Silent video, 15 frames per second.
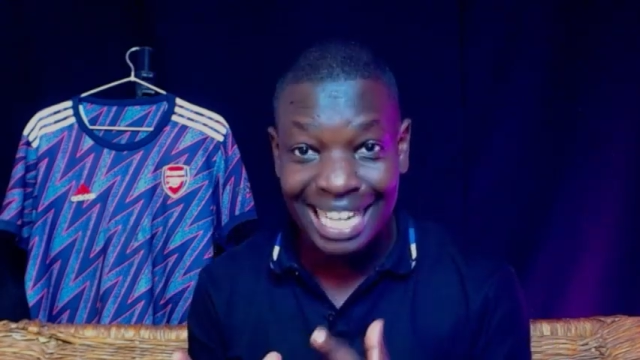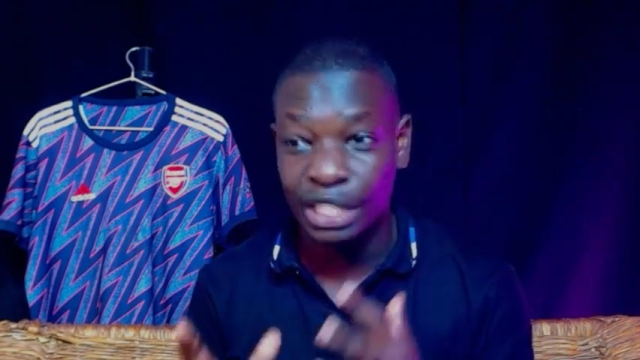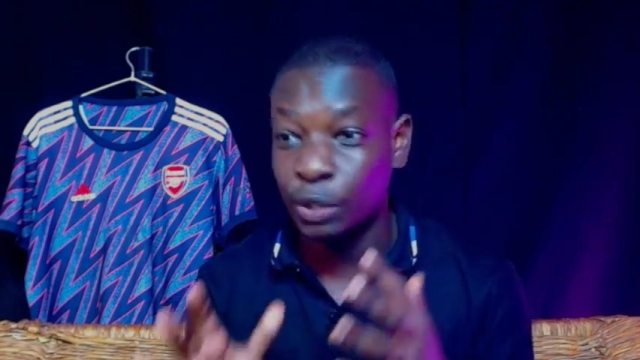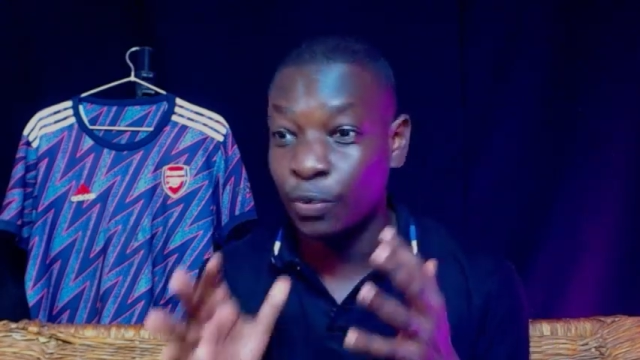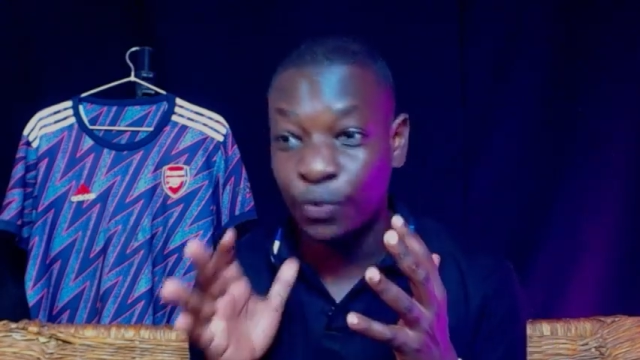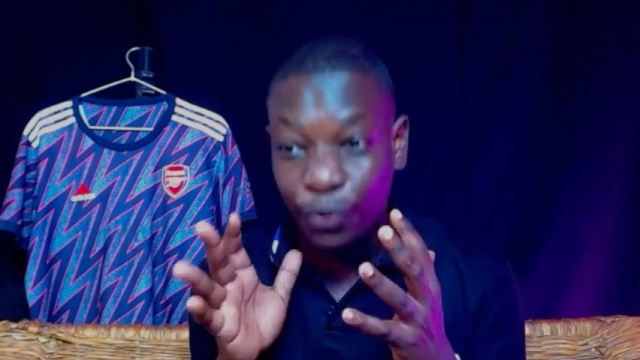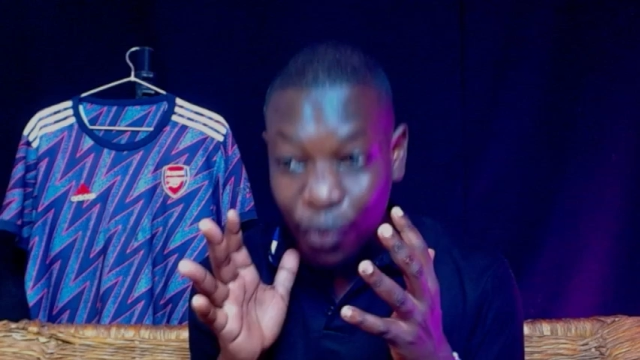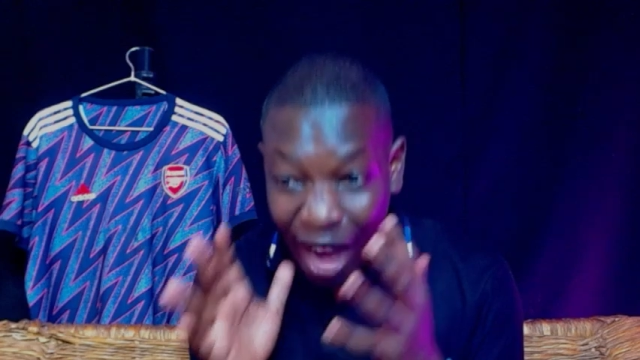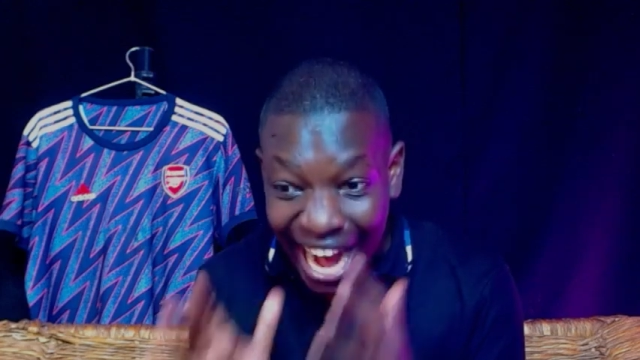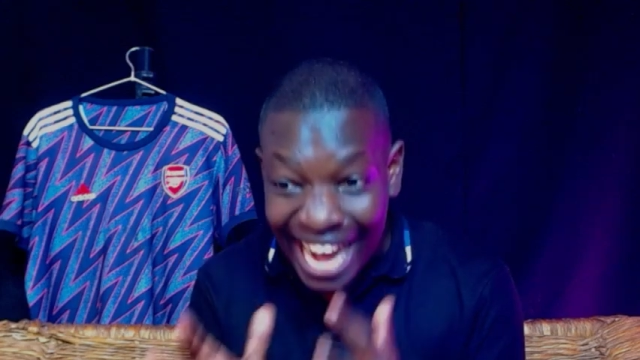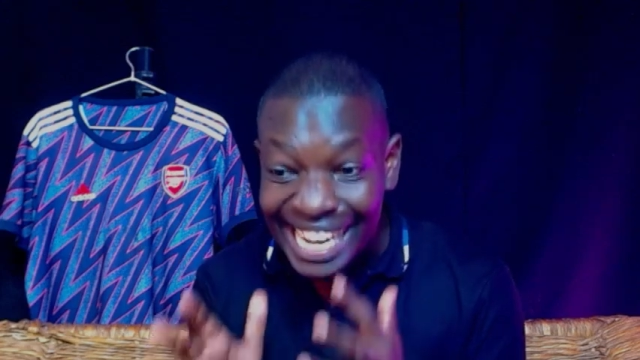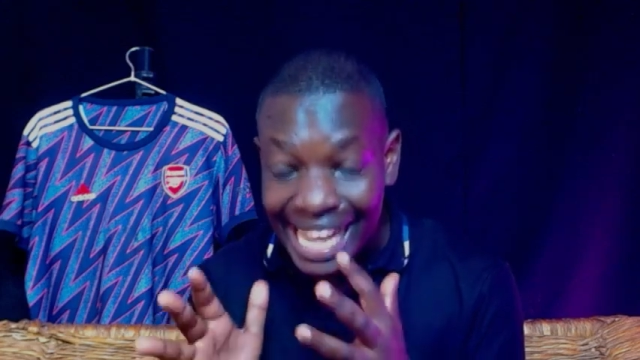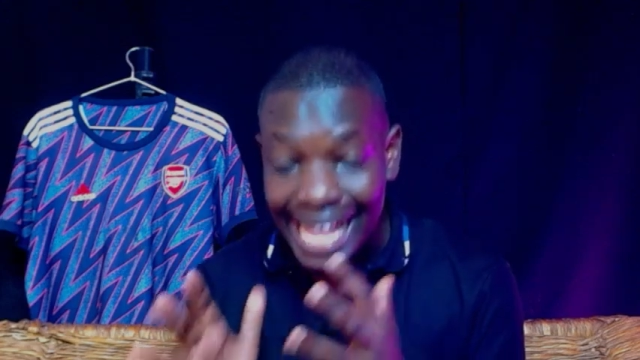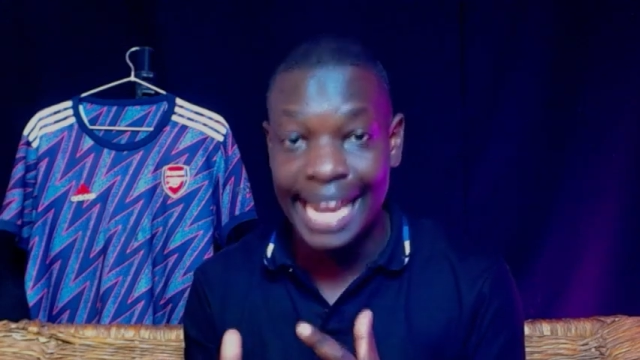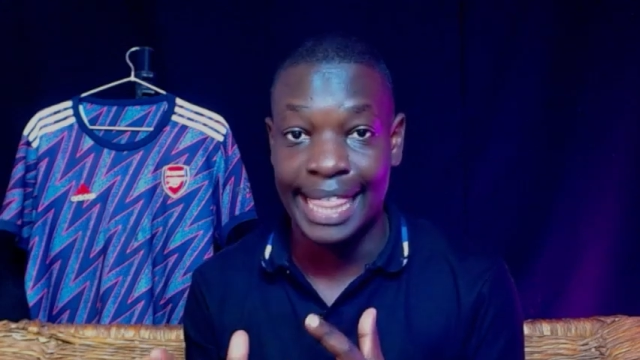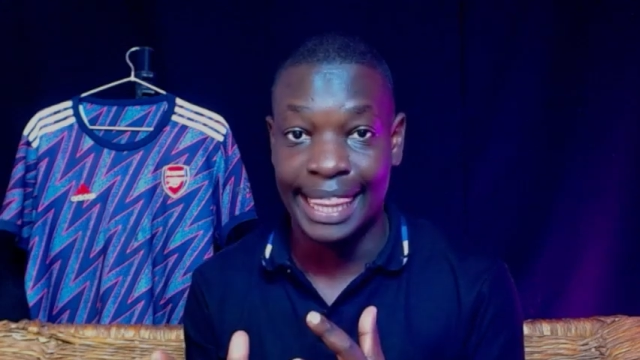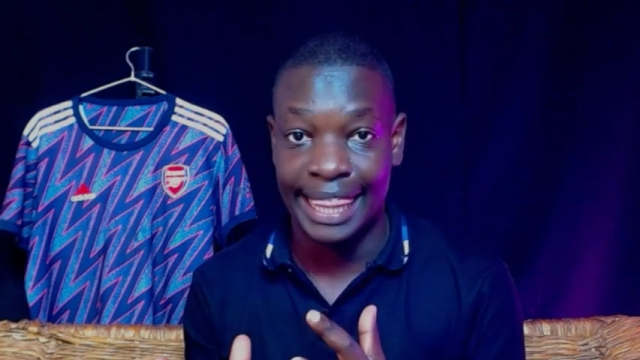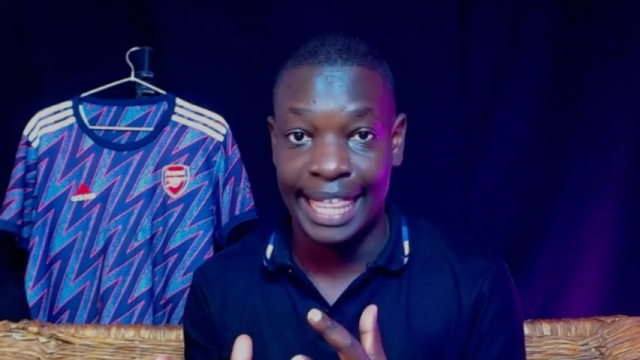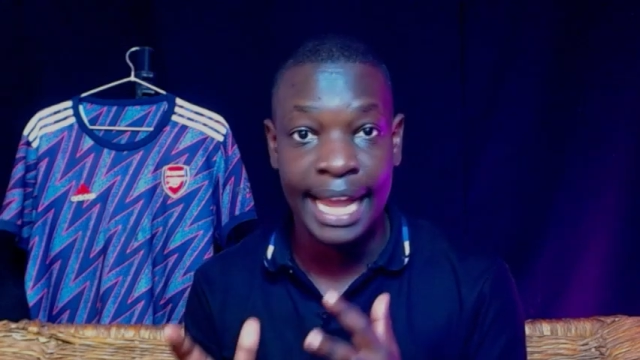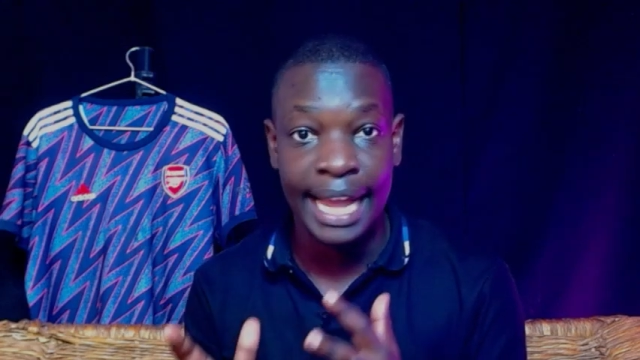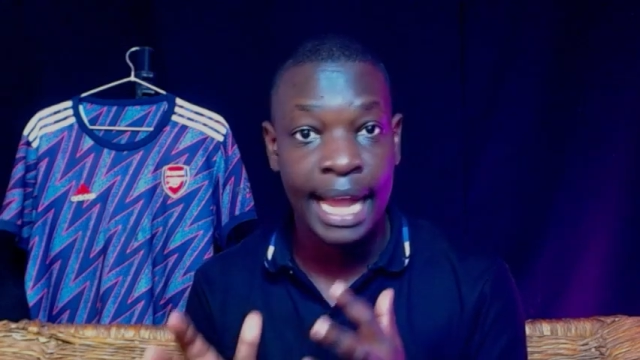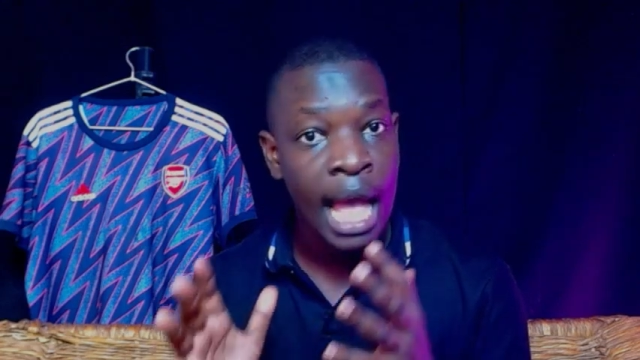to find
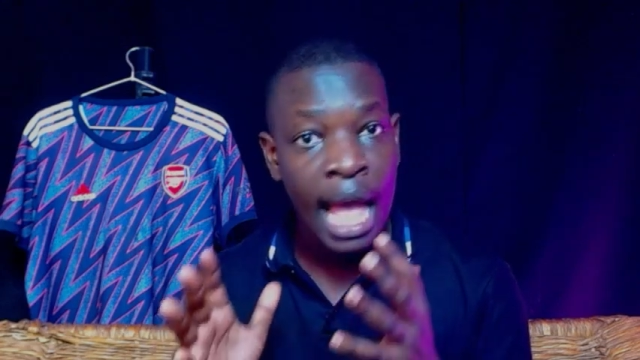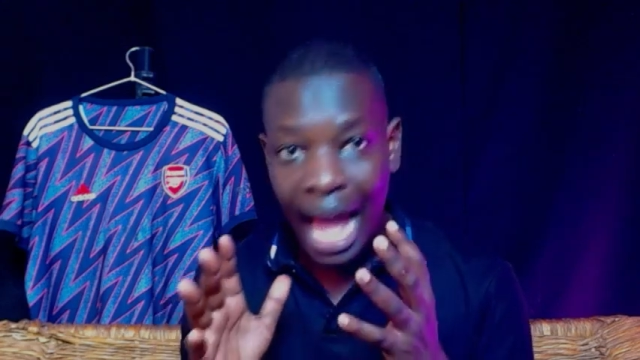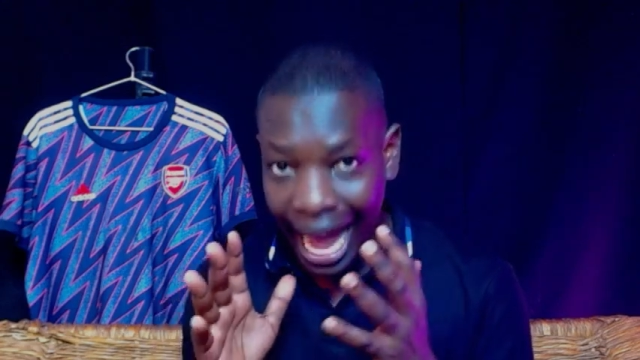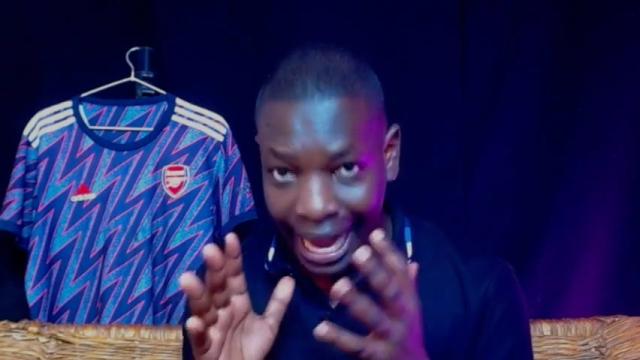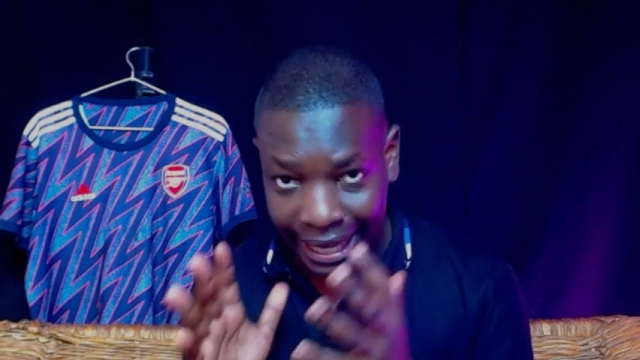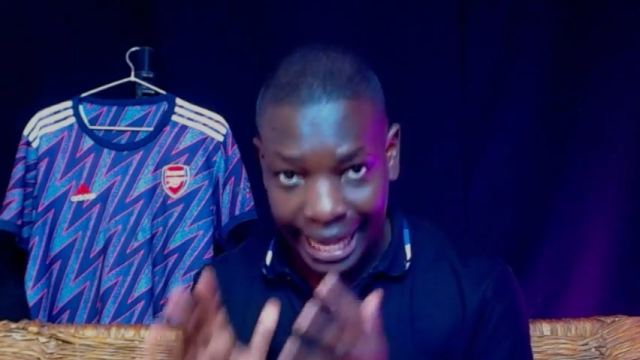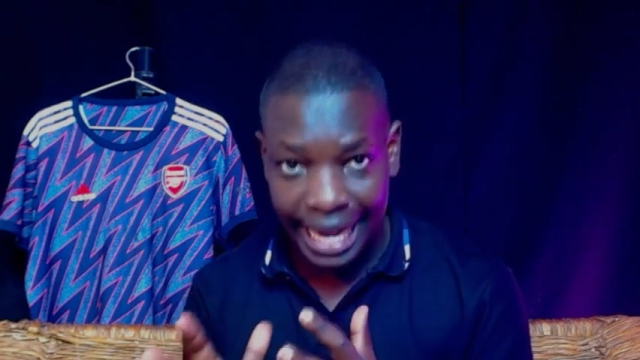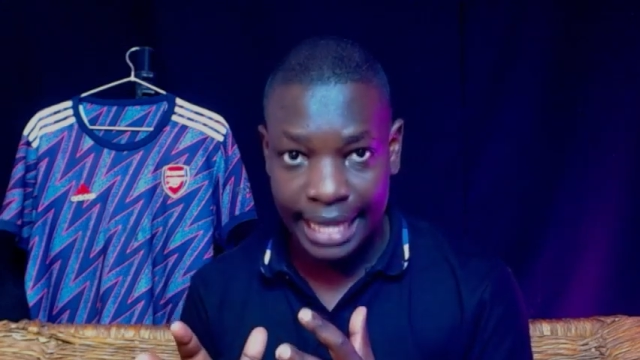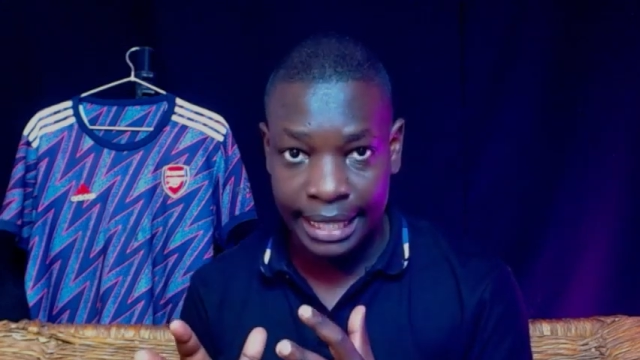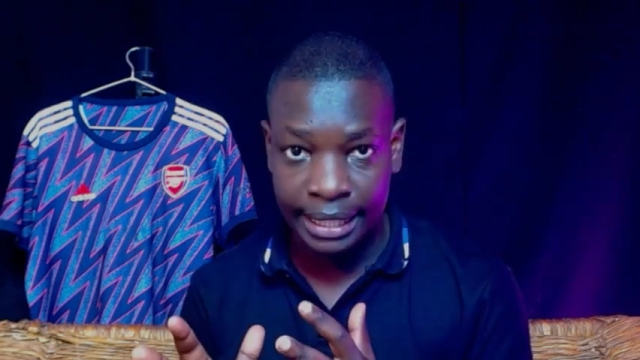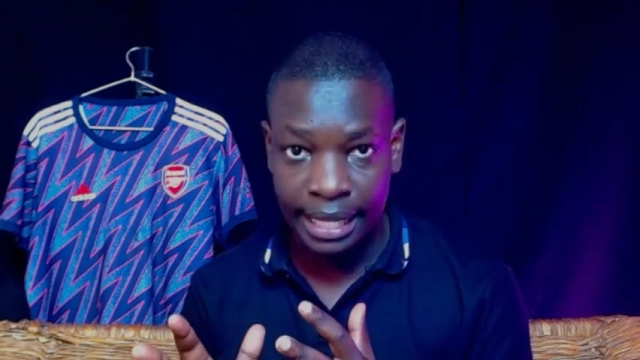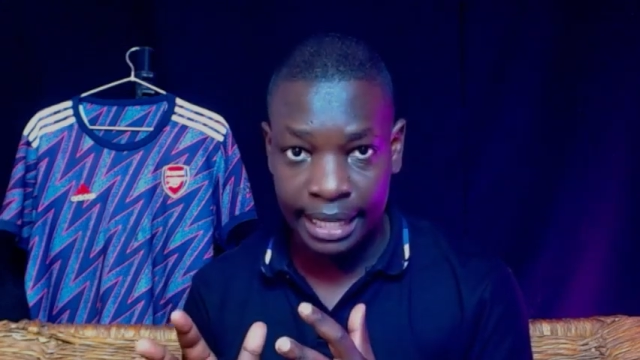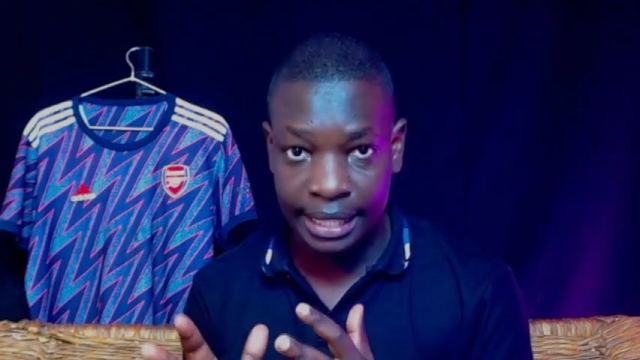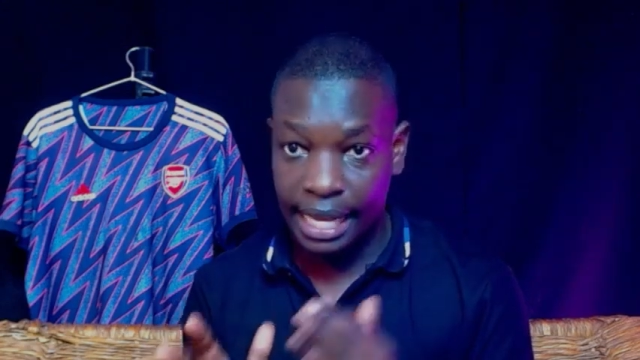anything against us.